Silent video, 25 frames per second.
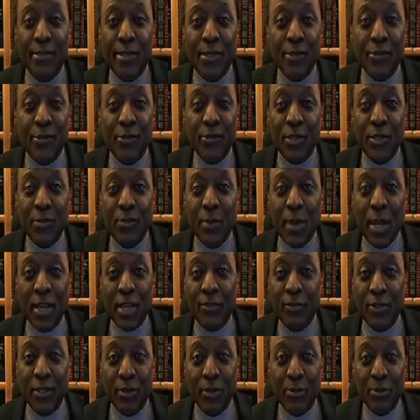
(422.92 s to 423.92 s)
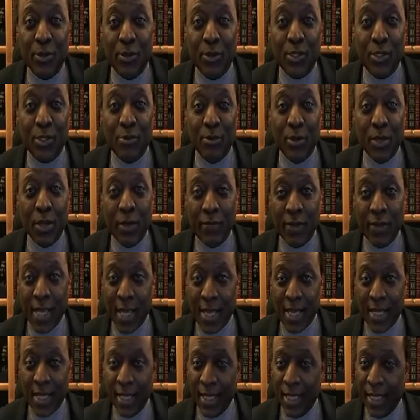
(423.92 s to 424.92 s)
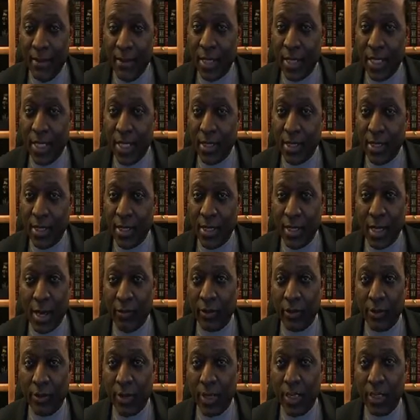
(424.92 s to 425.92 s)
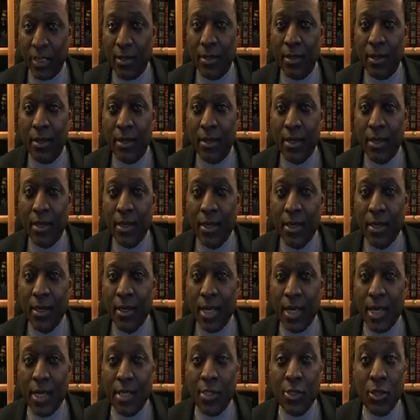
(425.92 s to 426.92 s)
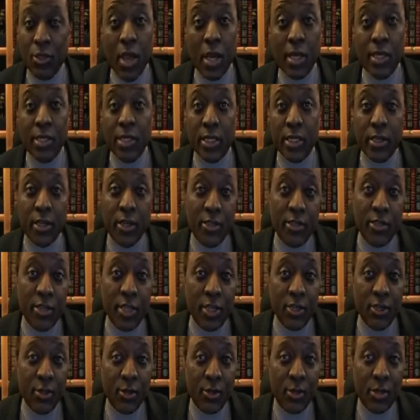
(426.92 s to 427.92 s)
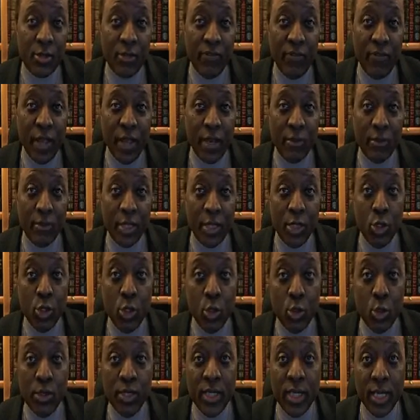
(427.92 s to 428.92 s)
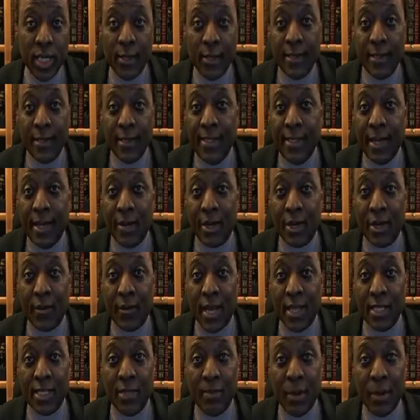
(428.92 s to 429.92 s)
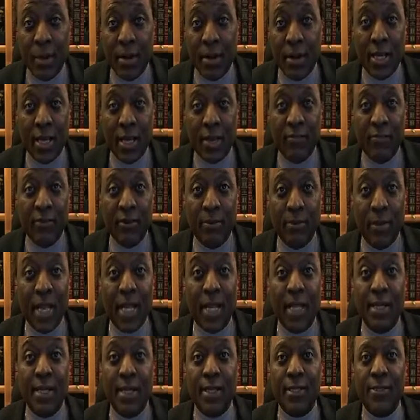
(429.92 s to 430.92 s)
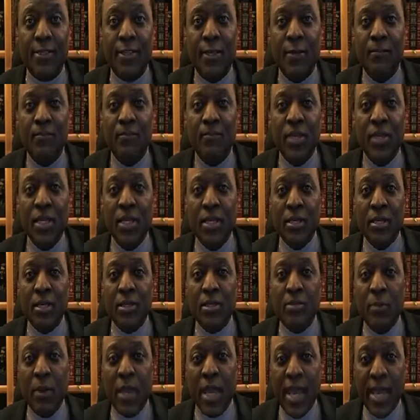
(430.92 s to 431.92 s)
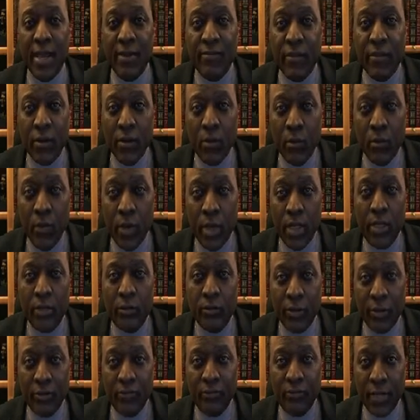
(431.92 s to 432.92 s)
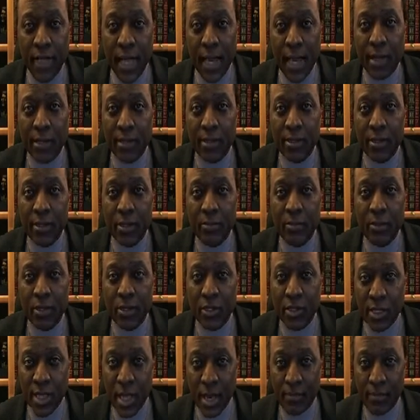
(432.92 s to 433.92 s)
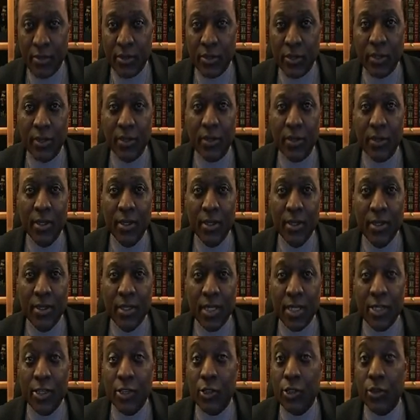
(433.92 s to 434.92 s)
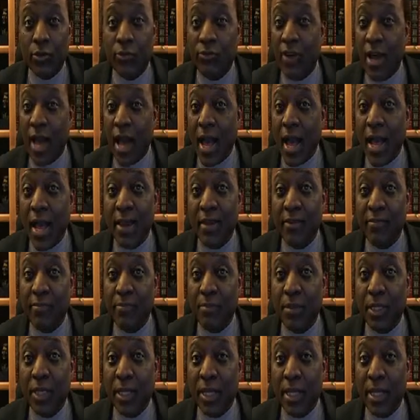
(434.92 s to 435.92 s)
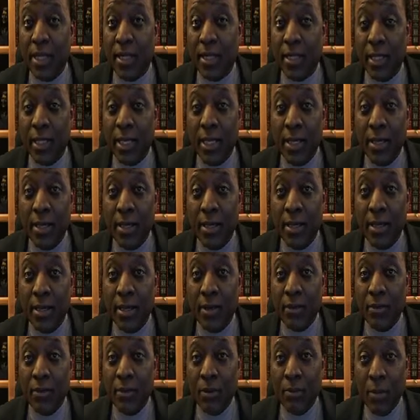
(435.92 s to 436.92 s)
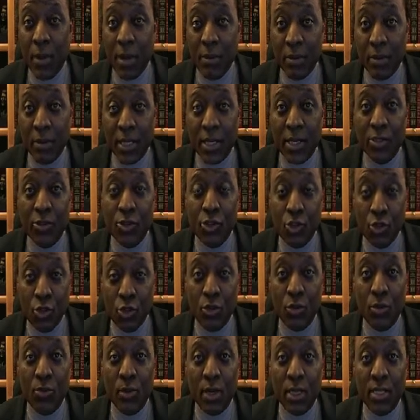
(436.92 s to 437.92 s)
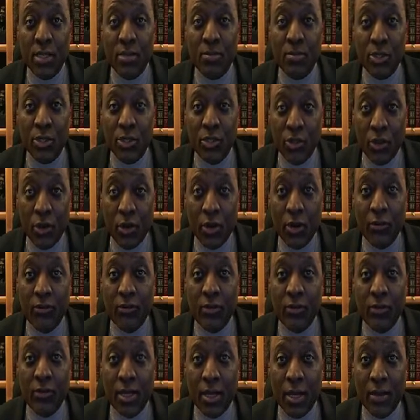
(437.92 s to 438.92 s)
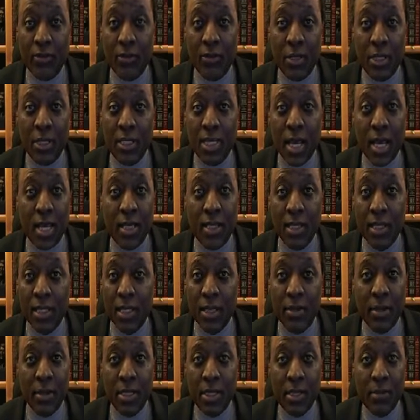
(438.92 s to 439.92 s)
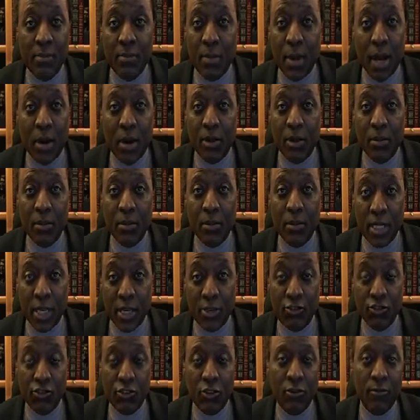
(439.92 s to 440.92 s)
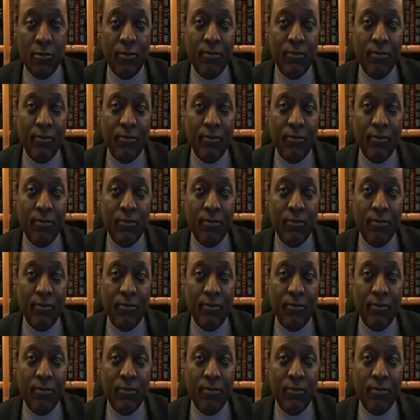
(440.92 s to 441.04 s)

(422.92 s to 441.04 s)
its respect for the principle of limited government. Yet as long as it continues to follow the New Deal Democrats' paradigm for politics, its behavior will reflect the perception that to survive politically, Republicans too must preserve the government's unlimited power potential.